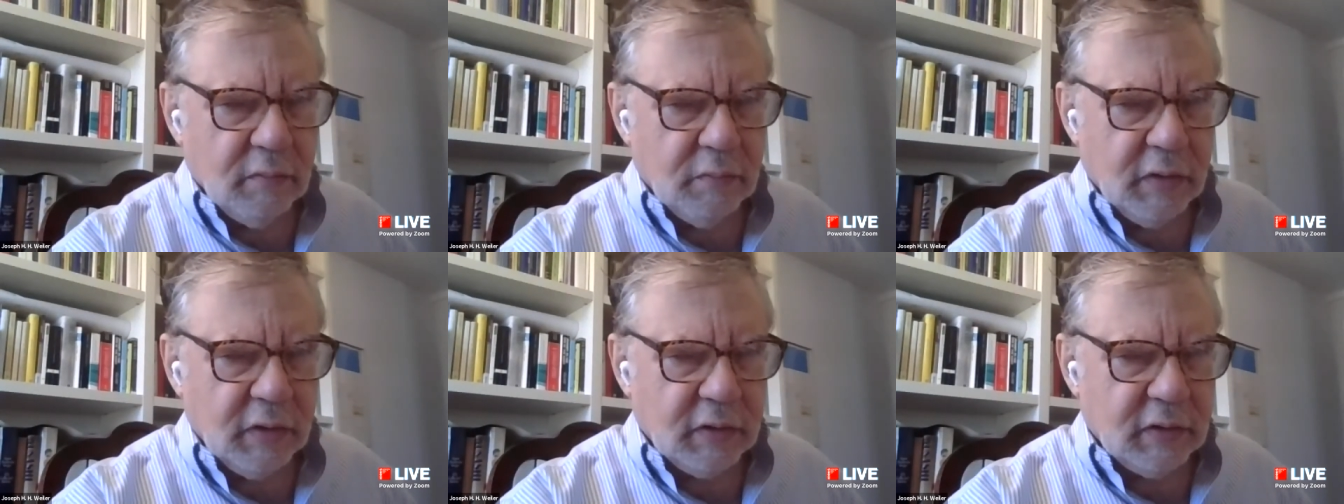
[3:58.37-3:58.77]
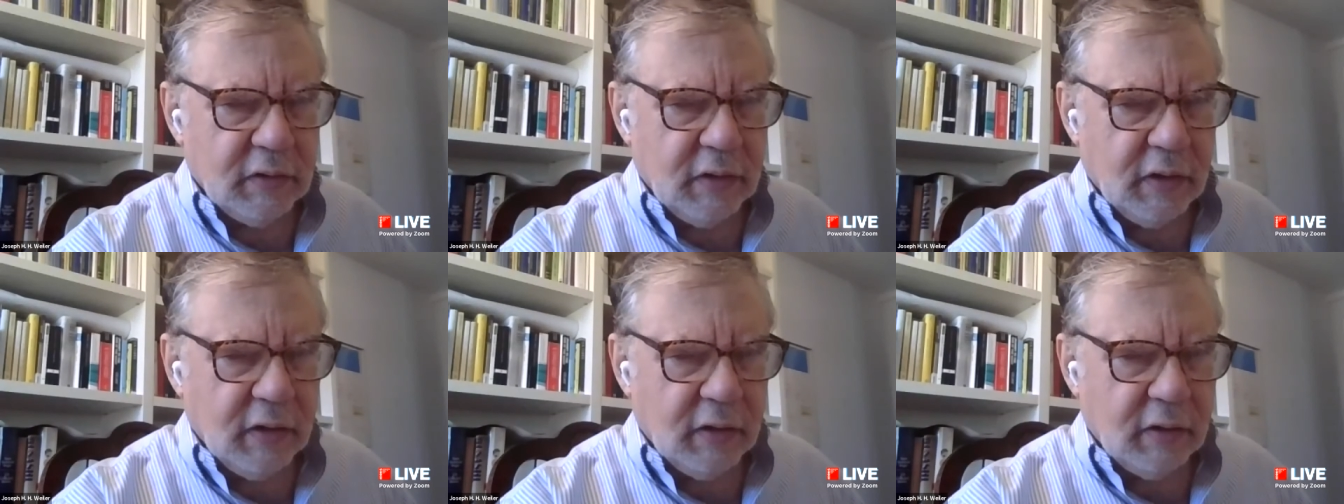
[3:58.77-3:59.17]
But
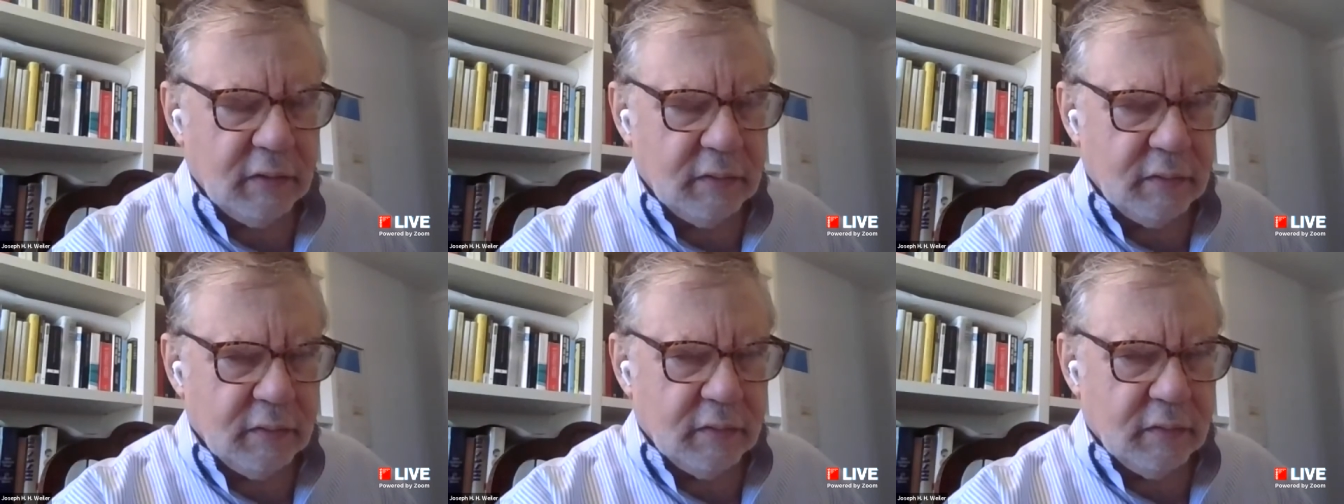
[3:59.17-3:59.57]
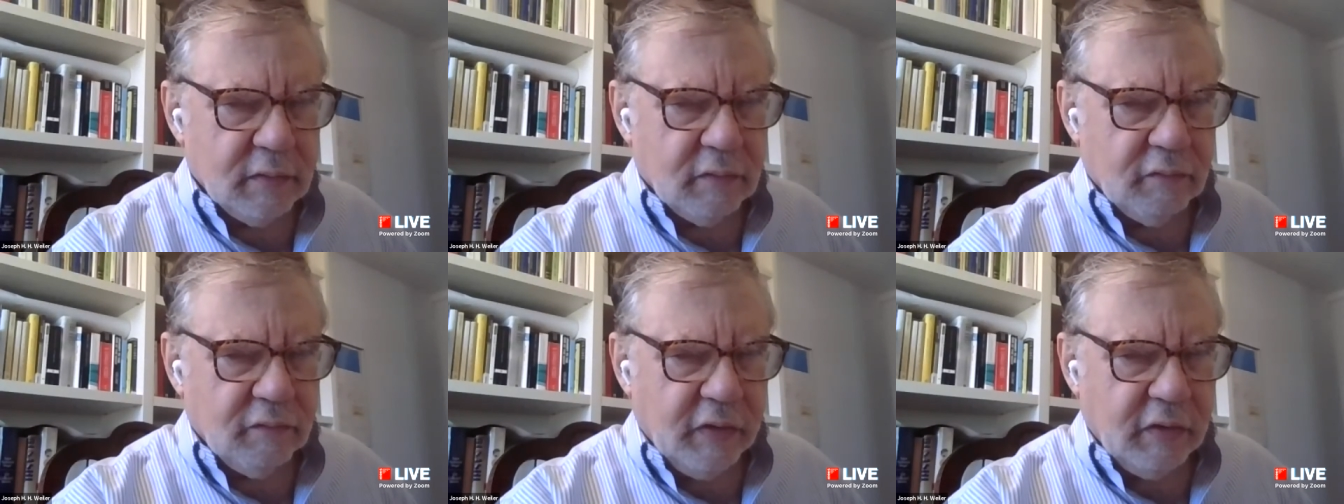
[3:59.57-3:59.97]
uh,
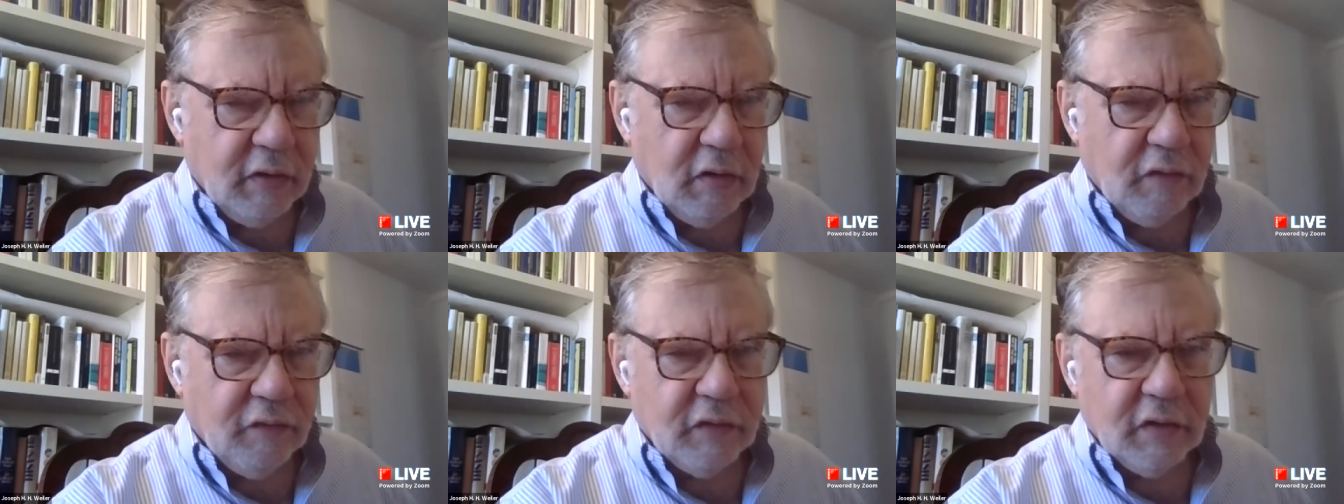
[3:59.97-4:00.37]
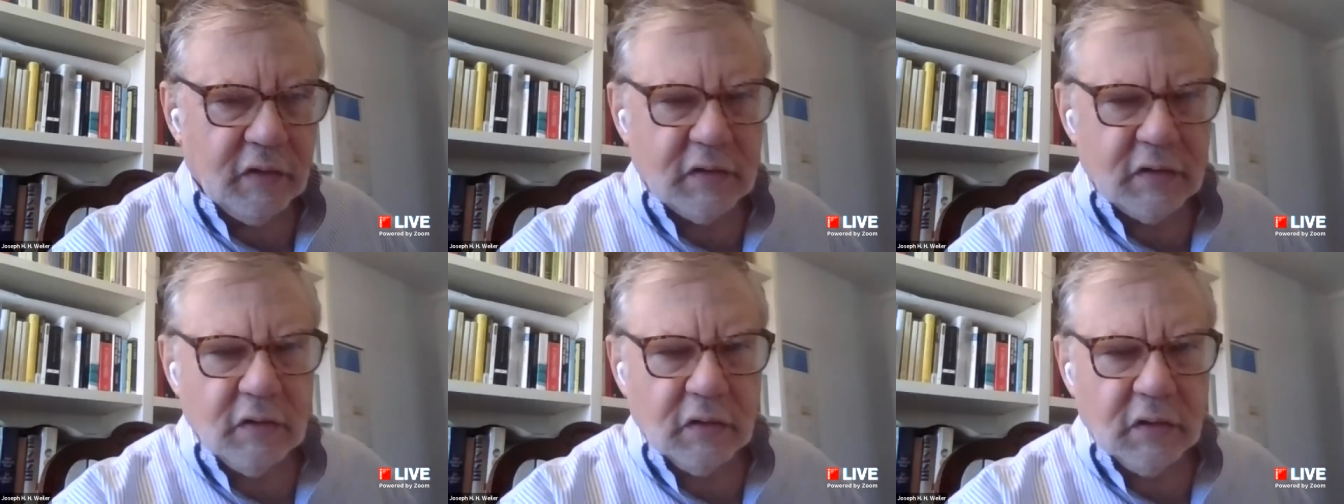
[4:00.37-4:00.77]
very often
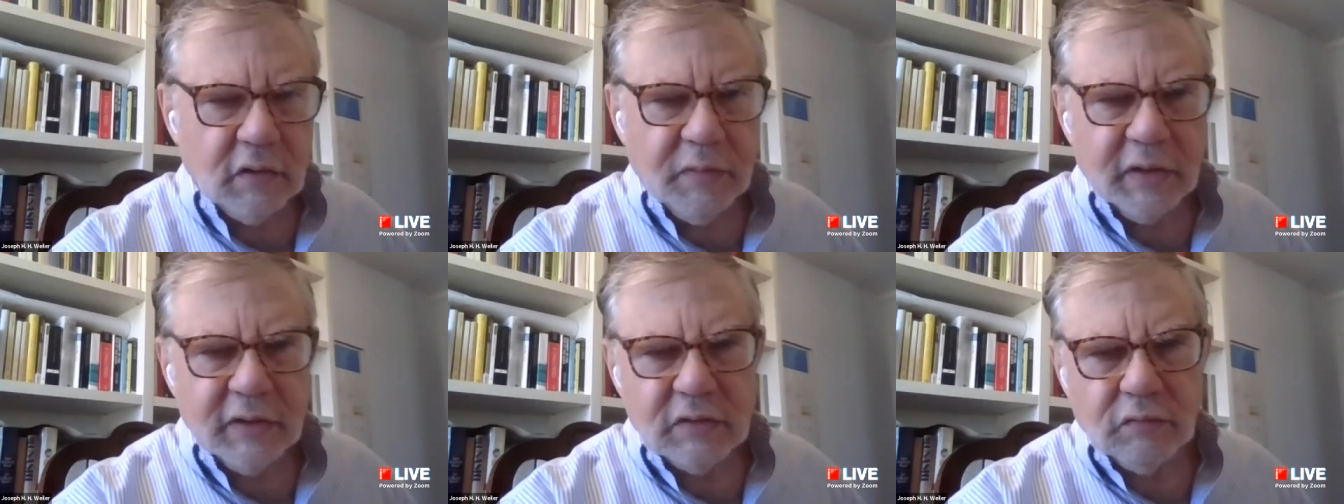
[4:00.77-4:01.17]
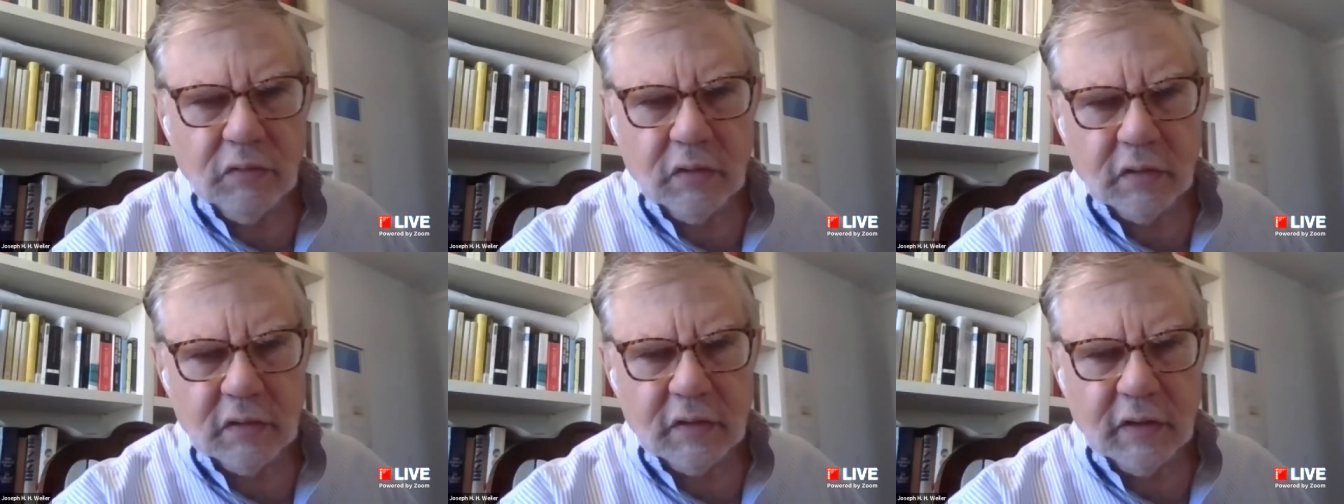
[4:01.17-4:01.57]
it's not the best
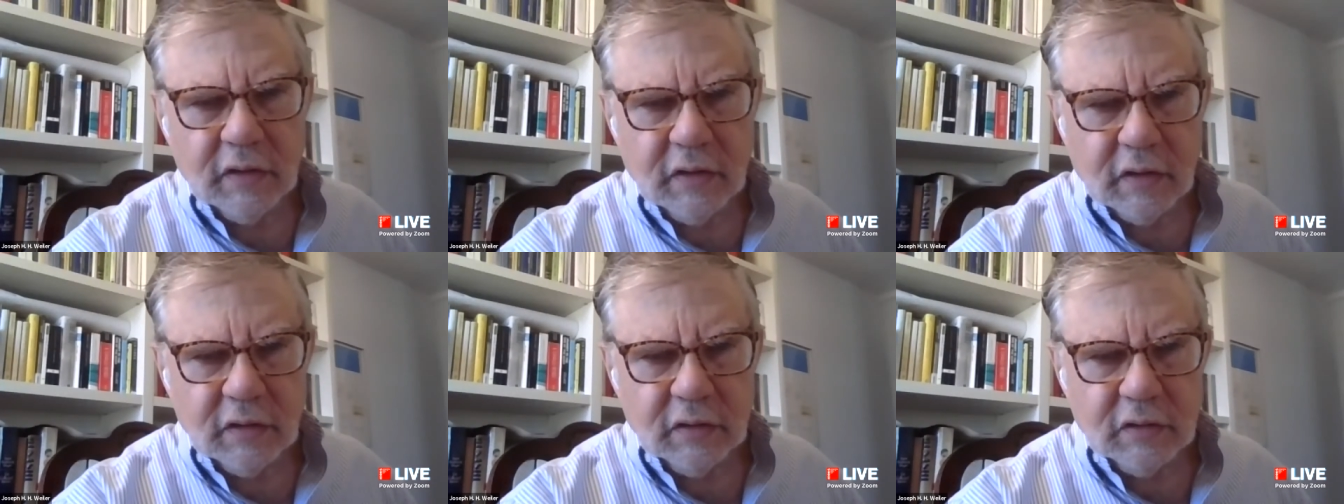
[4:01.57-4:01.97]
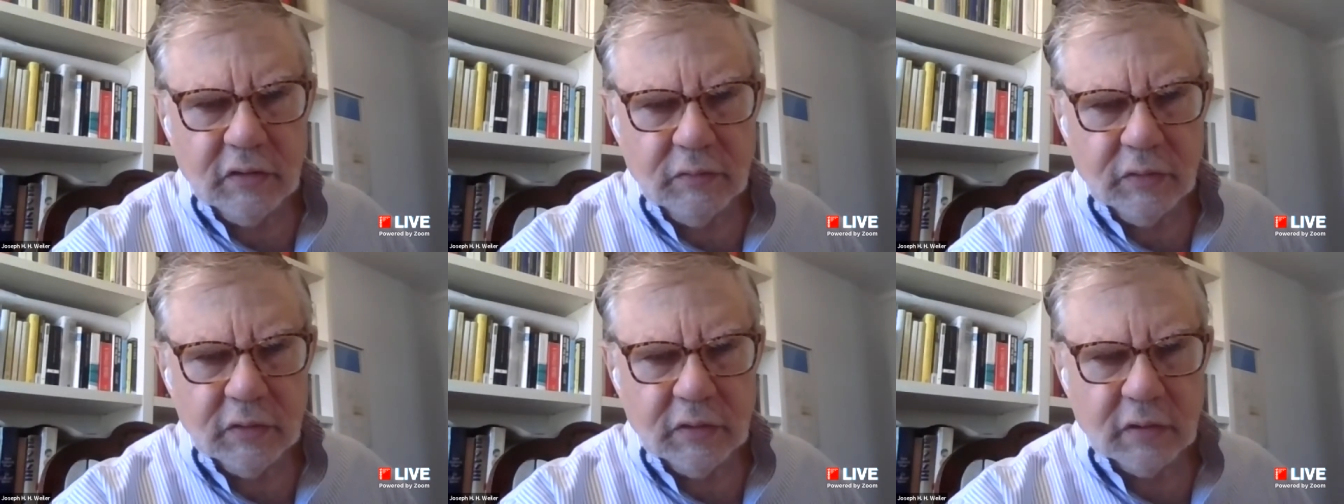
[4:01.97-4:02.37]
work that the
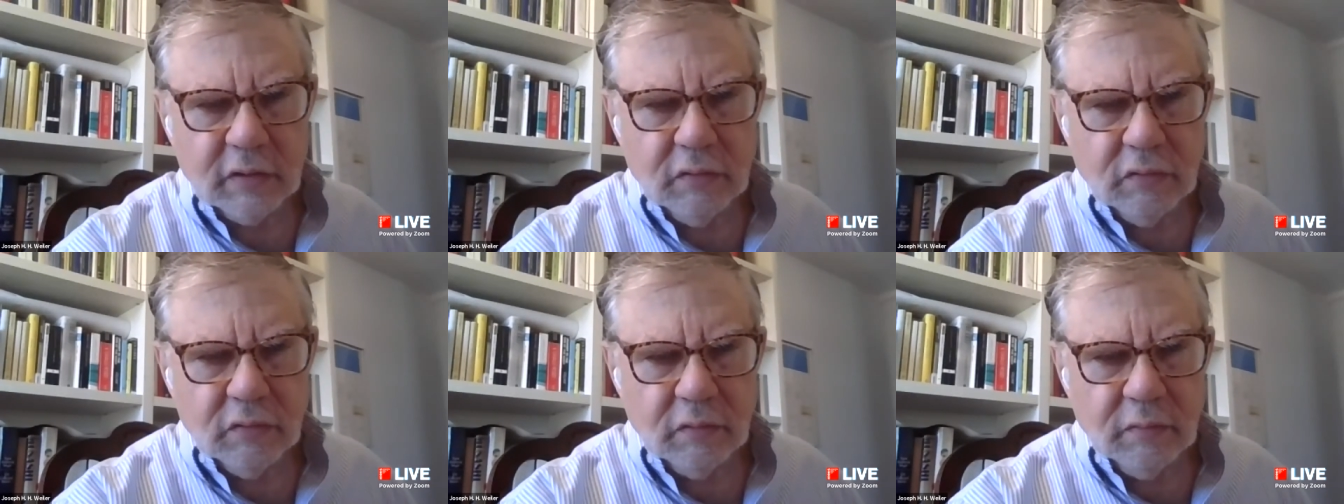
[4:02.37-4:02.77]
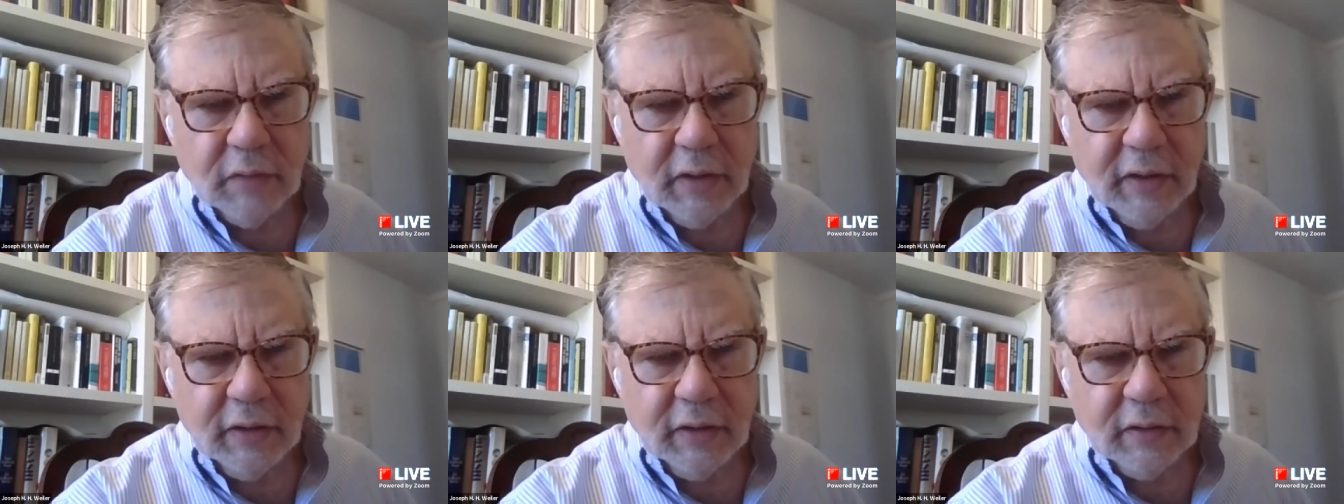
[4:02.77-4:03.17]
contributor could
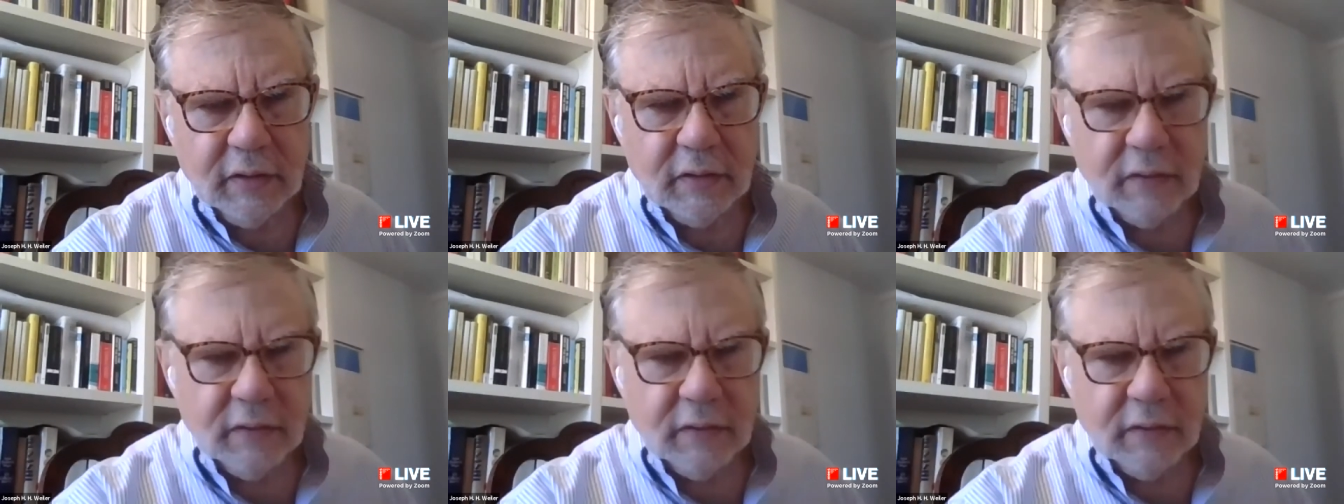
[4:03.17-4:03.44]
make.